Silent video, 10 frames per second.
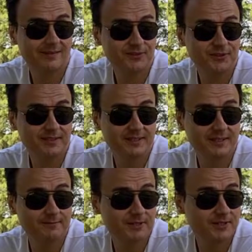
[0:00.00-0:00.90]
drilling
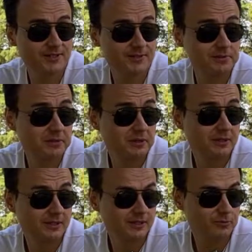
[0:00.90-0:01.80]
at it, because
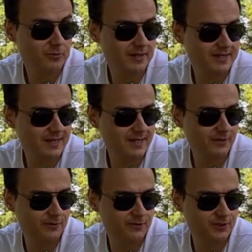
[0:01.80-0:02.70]
one day
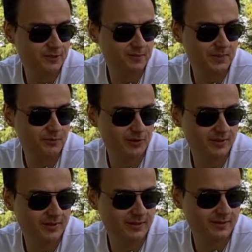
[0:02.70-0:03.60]
it'll just be
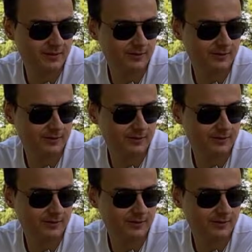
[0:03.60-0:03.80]
worth it.